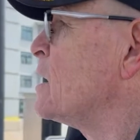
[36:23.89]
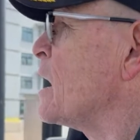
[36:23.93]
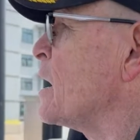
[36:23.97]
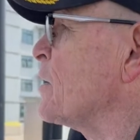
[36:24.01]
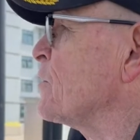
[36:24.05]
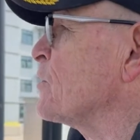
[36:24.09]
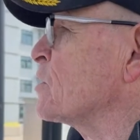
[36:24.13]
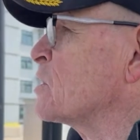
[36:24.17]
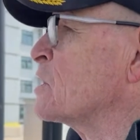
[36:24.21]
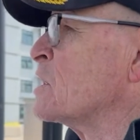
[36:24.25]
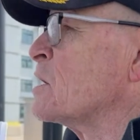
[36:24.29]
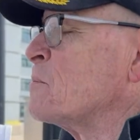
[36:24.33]

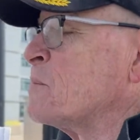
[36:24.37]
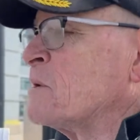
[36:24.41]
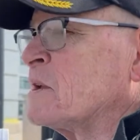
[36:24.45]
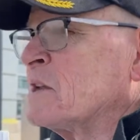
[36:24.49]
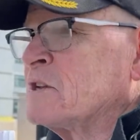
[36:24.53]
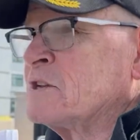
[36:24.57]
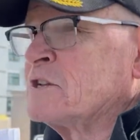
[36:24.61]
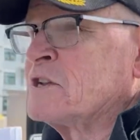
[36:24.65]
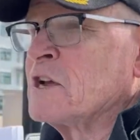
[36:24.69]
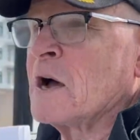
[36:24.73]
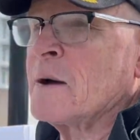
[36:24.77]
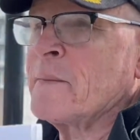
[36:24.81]
and they're going to be
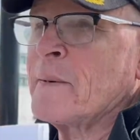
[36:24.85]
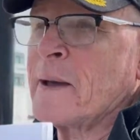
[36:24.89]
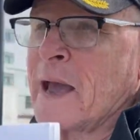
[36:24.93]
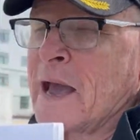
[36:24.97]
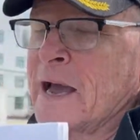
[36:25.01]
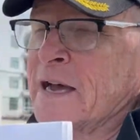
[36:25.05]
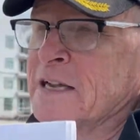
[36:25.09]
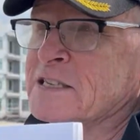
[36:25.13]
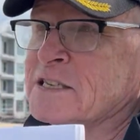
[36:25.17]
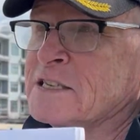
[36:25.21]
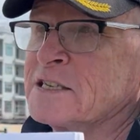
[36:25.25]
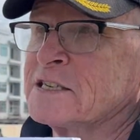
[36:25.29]

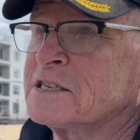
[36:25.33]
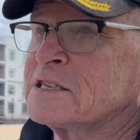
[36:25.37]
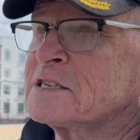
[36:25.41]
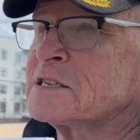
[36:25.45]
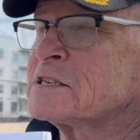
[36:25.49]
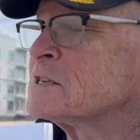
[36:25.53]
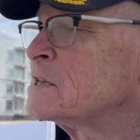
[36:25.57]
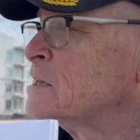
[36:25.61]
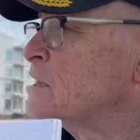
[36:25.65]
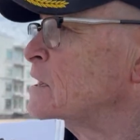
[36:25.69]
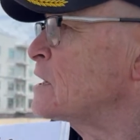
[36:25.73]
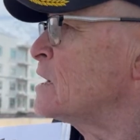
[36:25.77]

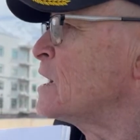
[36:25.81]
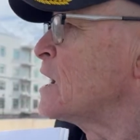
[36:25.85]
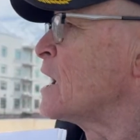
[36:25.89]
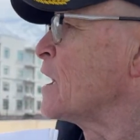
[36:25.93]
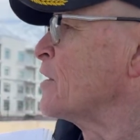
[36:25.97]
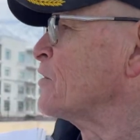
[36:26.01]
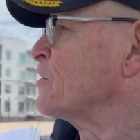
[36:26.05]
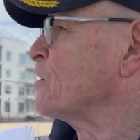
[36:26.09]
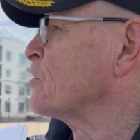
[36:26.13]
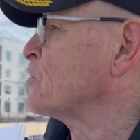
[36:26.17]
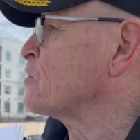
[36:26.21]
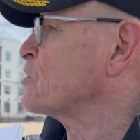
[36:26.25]
dumbasses,
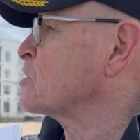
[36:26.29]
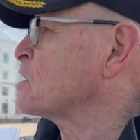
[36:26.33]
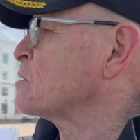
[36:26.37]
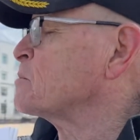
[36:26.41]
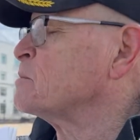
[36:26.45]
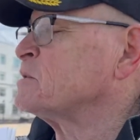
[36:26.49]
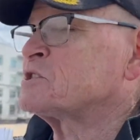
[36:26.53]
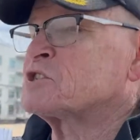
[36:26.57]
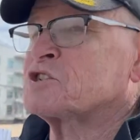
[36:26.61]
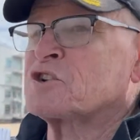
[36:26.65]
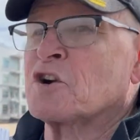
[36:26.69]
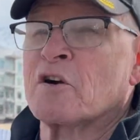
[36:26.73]
and then they're going to
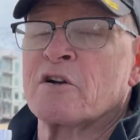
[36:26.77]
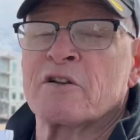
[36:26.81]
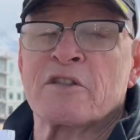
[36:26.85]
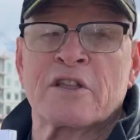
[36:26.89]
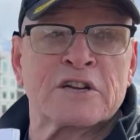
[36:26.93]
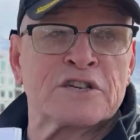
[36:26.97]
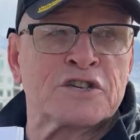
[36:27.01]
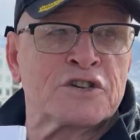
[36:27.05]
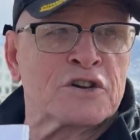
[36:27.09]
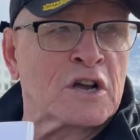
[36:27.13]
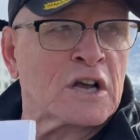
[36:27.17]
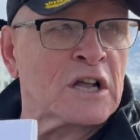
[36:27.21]
be sorry
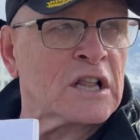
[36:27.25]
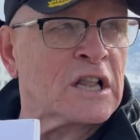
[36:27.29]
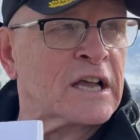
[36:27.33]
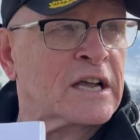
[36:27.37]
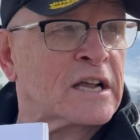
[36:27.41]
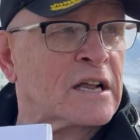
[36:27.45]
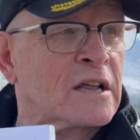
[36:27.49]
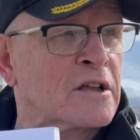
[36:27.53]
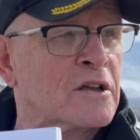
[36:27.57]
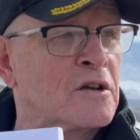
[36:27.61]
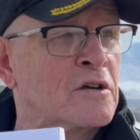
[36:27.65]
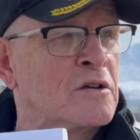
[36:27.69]
that
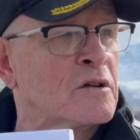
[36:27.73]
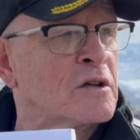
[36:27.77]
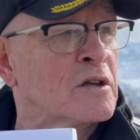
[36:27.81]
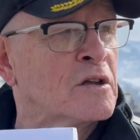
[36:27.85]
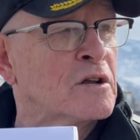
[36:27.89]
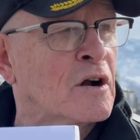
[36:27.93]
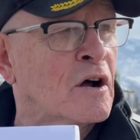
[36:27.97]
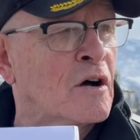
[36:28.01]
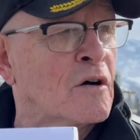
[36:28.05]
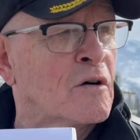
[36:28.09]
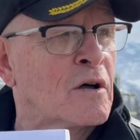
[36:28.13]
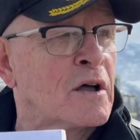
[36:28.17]

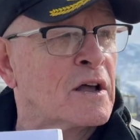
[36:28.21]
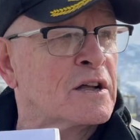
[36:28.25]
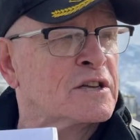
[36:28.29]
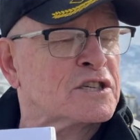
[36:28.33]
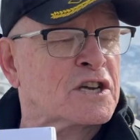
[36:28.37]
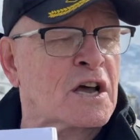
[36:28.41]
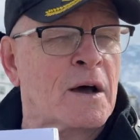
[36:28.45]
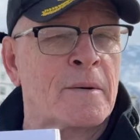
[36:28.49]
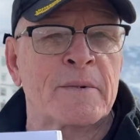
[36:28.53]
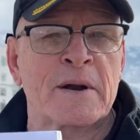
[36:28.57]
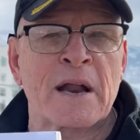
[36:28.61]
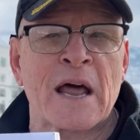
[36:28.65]
it's
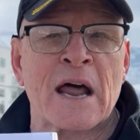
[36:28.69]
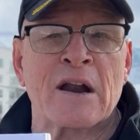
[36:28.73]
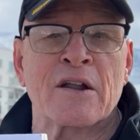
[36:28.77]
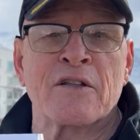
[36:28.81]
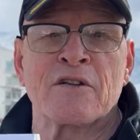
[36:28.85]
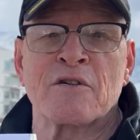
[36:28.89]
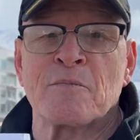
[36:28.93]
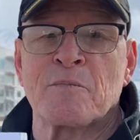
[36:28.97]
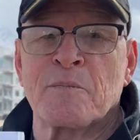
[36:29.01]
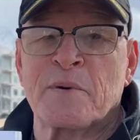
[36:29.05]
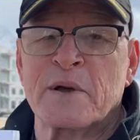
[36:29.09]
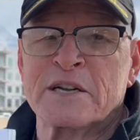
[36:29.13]
coming out of
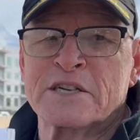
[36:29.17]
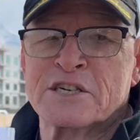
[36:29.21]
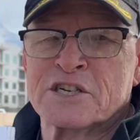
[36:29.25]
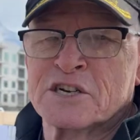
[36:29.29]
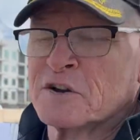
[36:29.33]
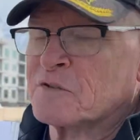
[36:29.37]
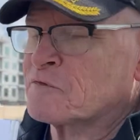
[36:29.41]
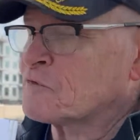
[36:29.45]
their pension